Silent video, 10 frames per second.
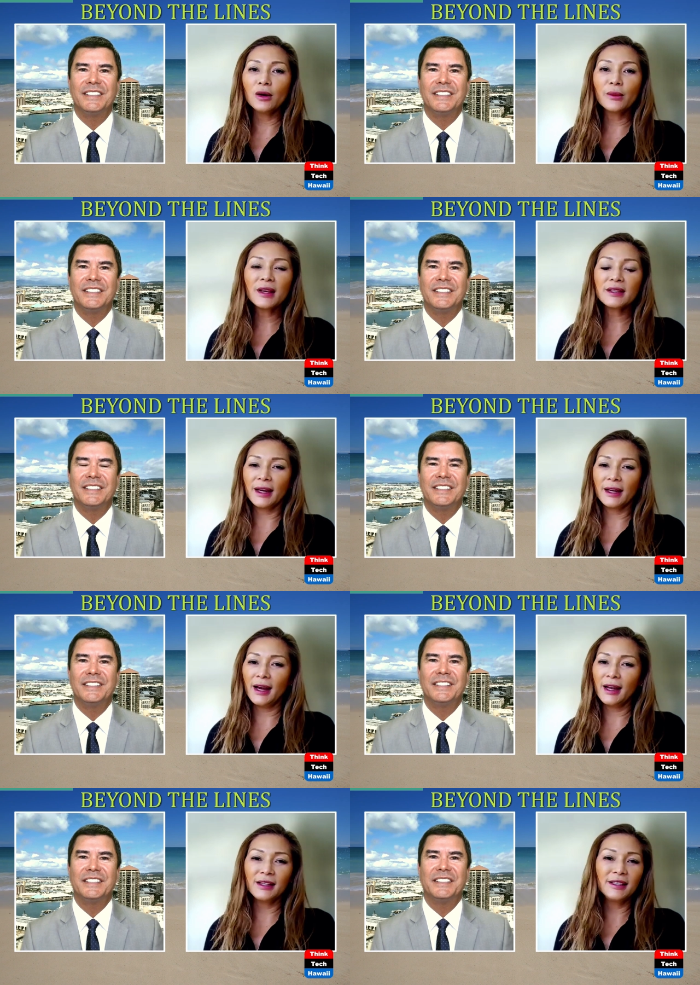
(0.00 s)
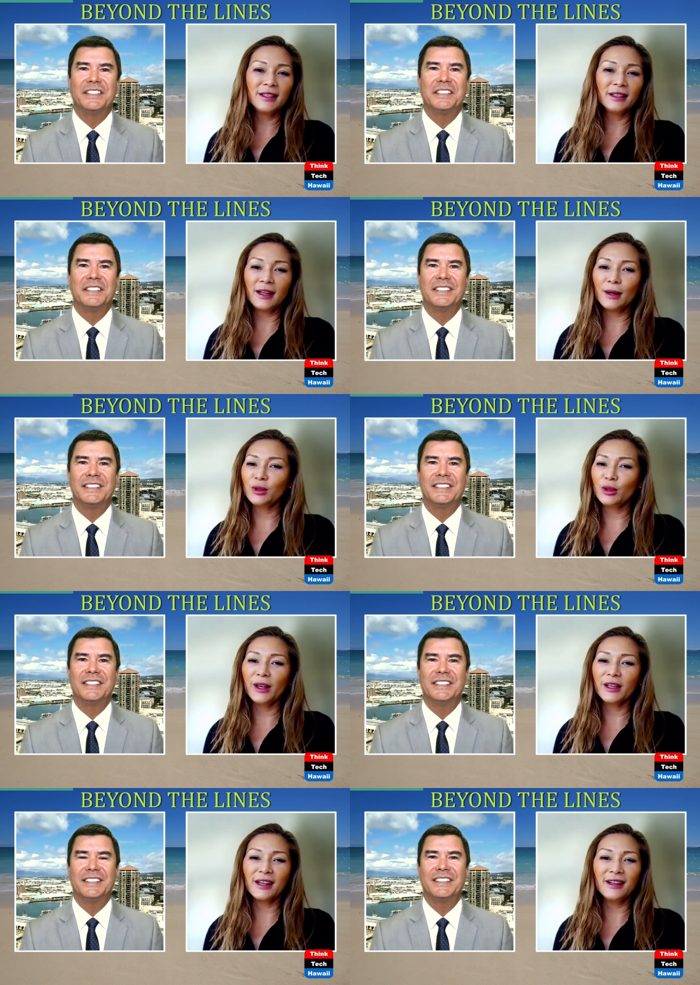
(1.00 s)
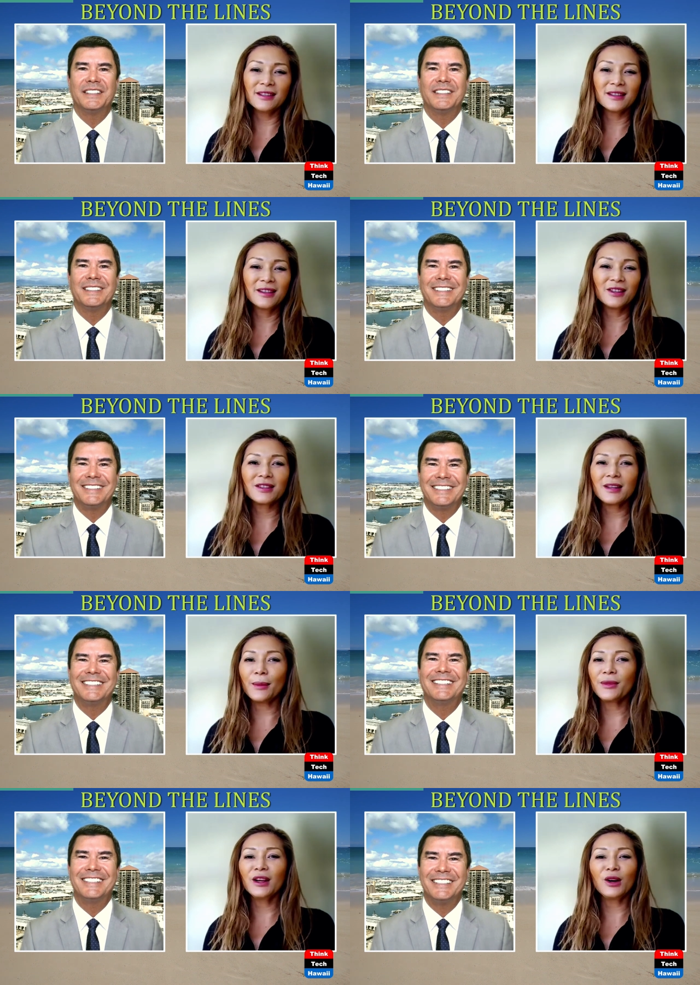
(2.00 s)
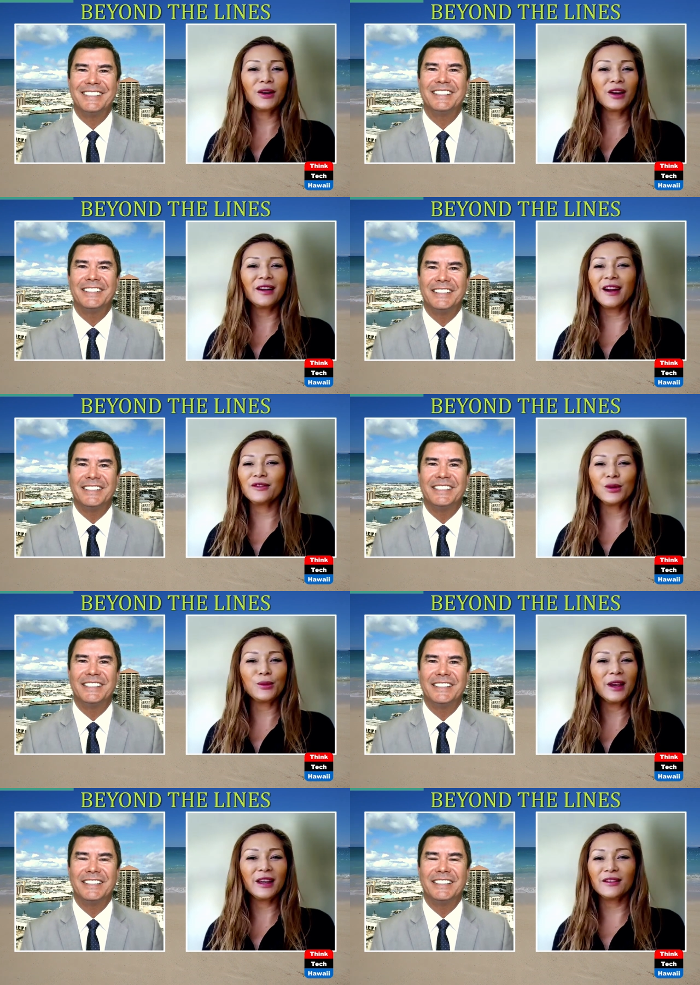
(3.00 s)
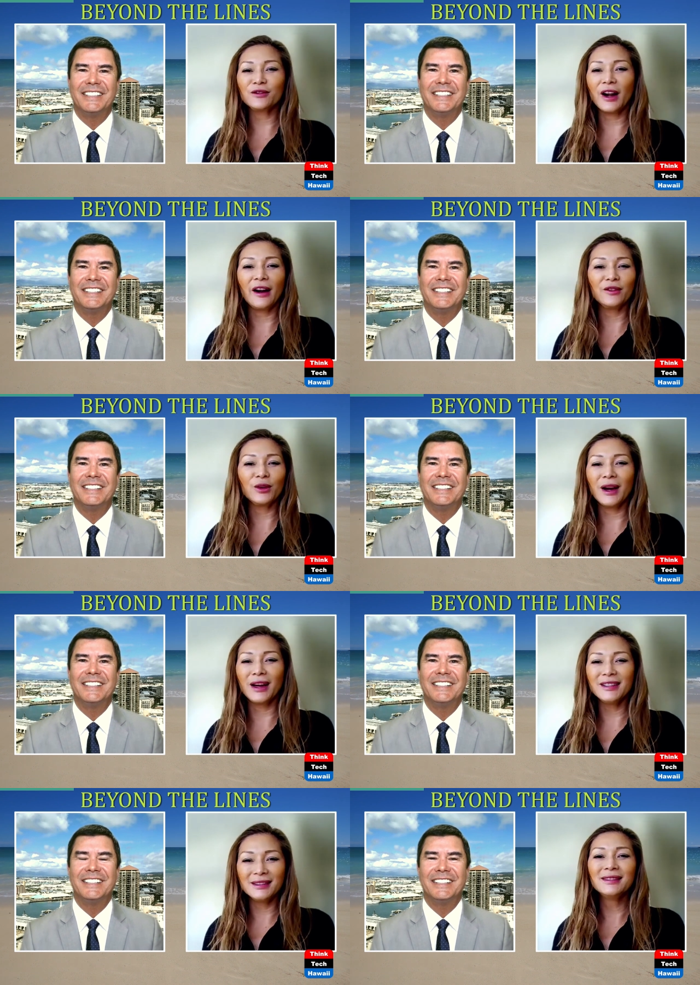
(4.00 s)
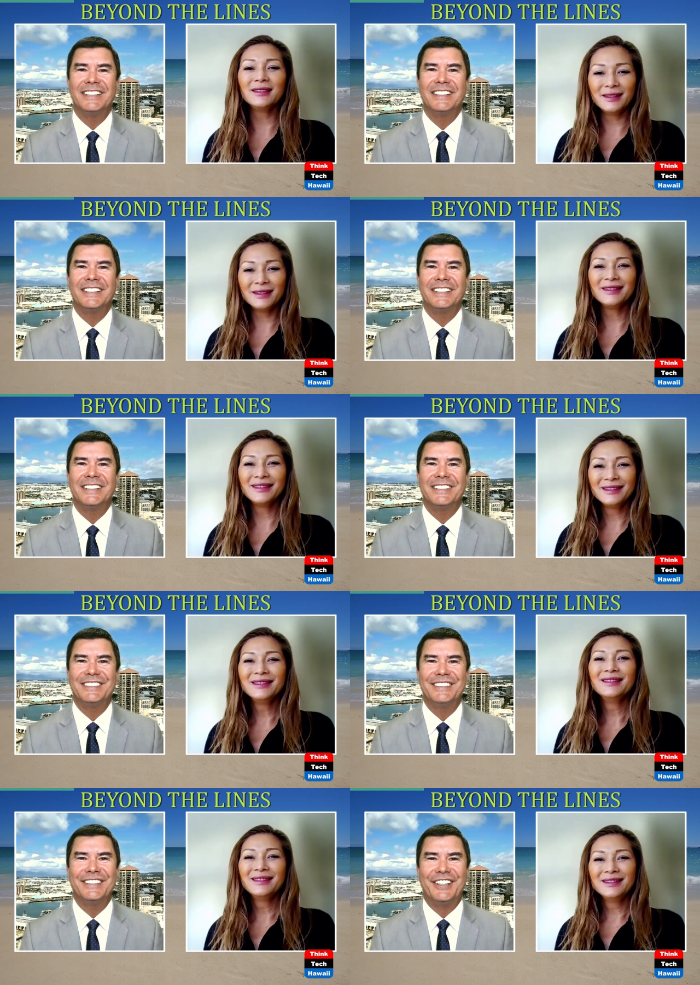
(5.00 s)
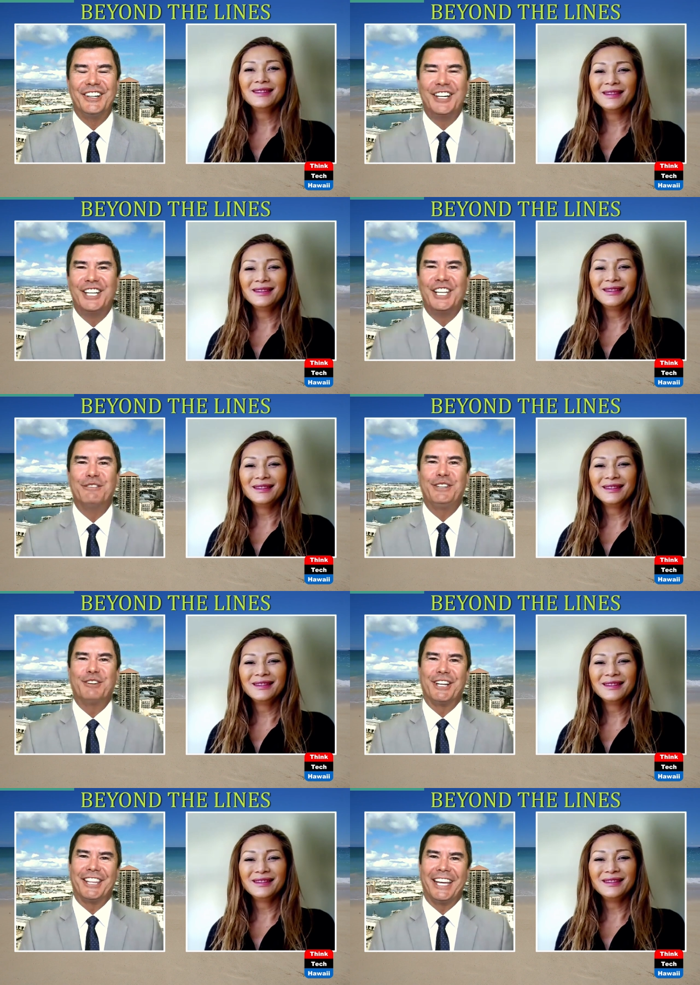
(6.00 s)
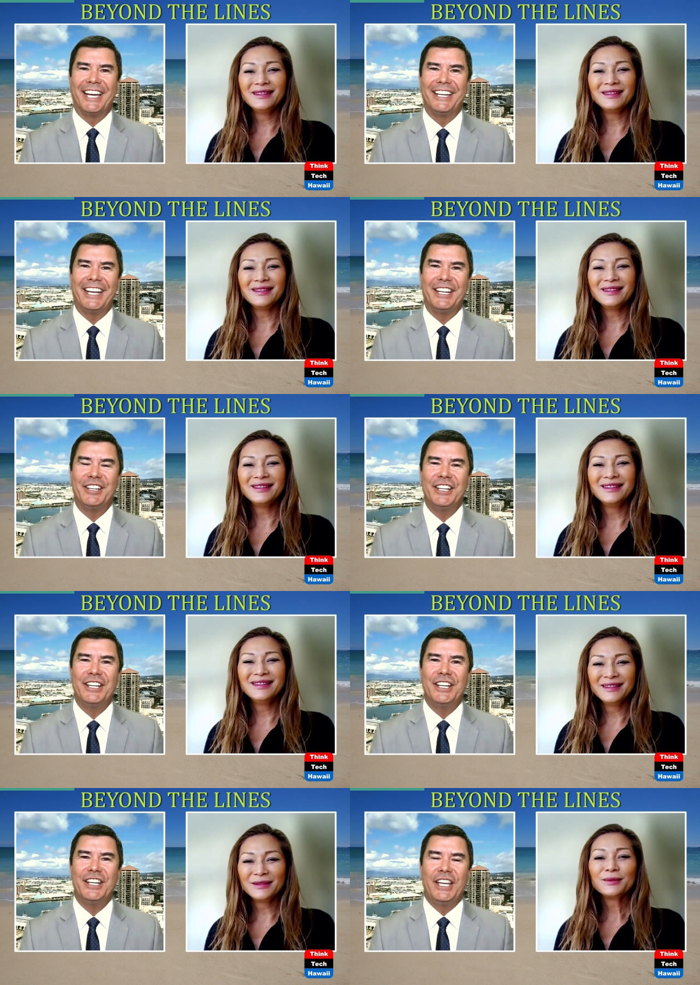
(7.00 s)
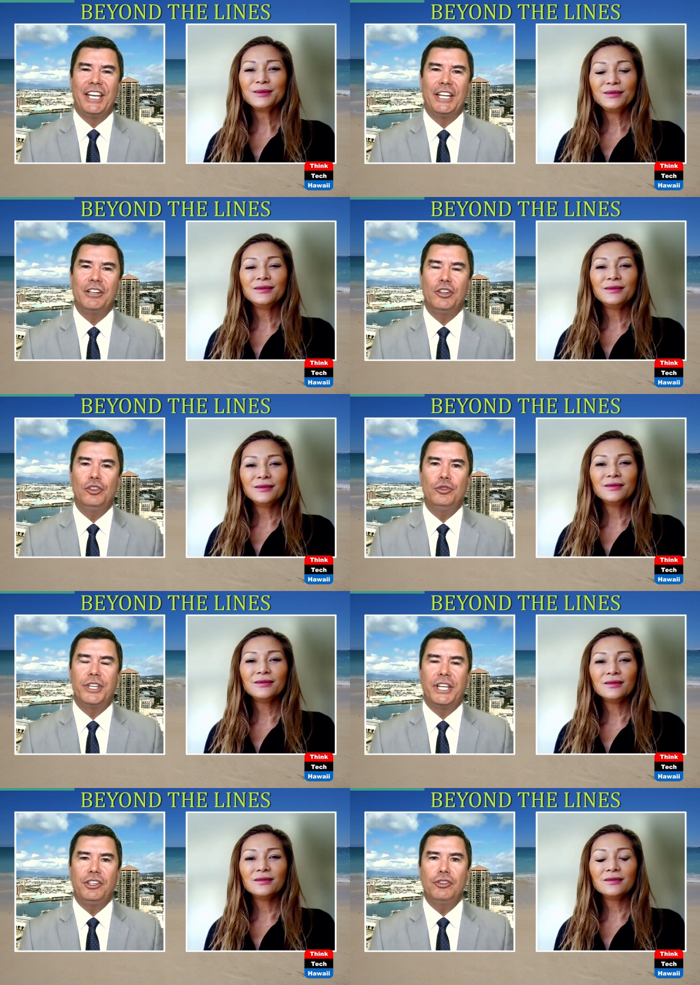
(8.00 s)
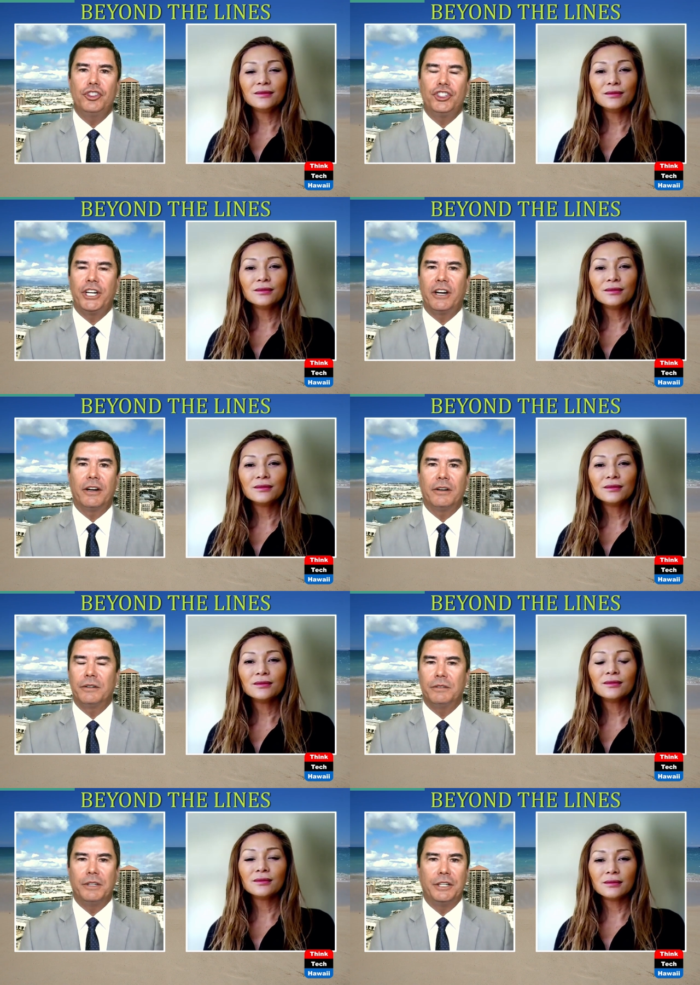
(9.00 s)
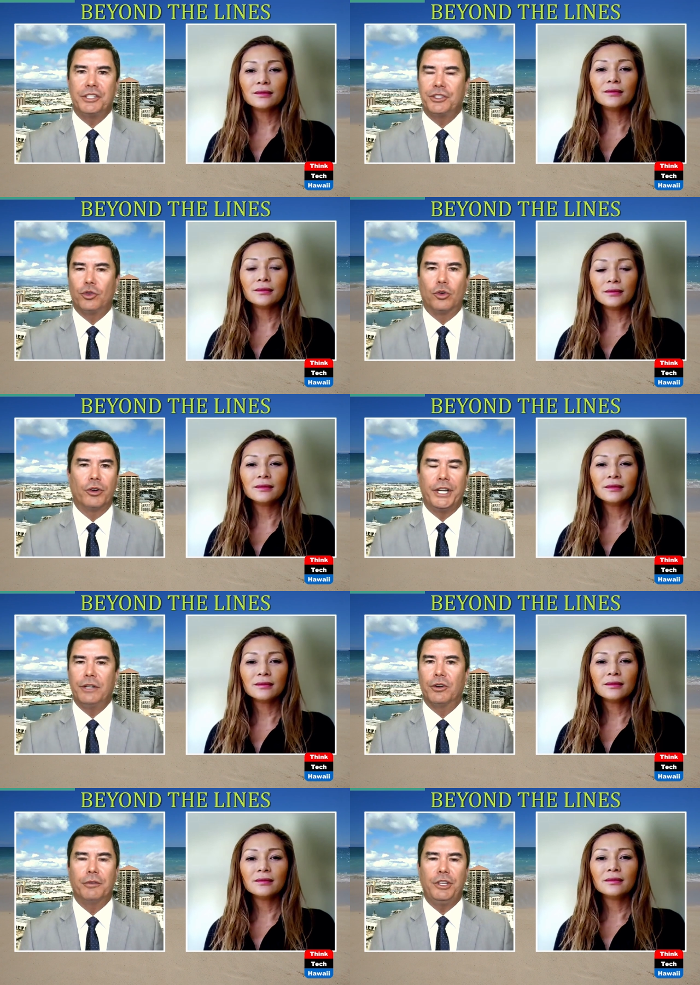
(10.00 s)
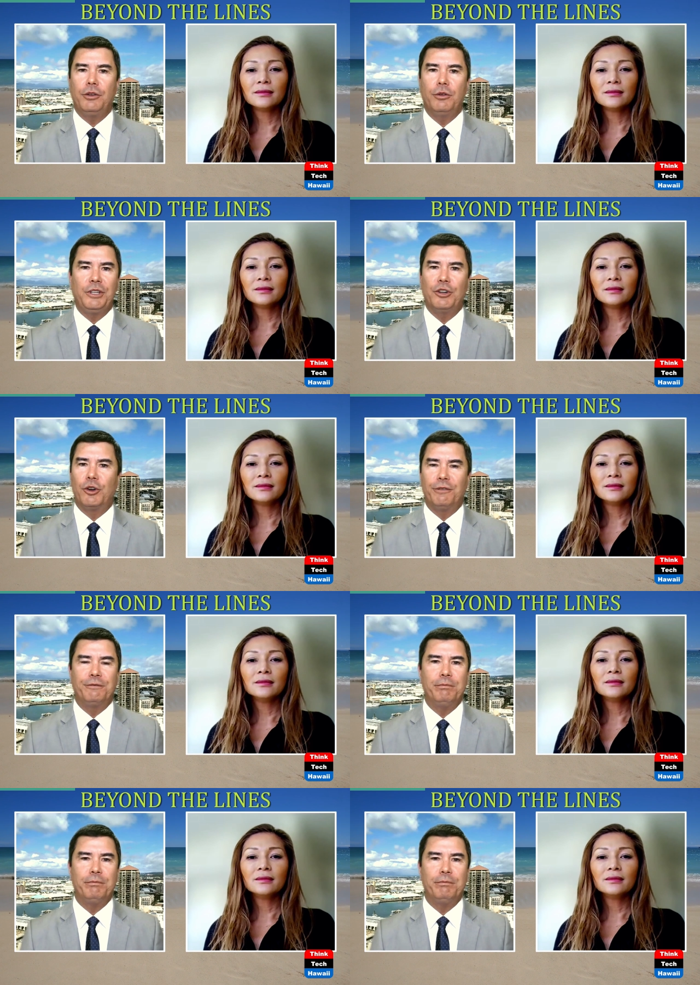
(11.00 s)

Speaker 1: always get it at a deal at Bloomingdale's. There's something going on every weekend for everyone.
Speaker 2: Oh, I love hearing that. And Lieu, can you share a story, or, you know,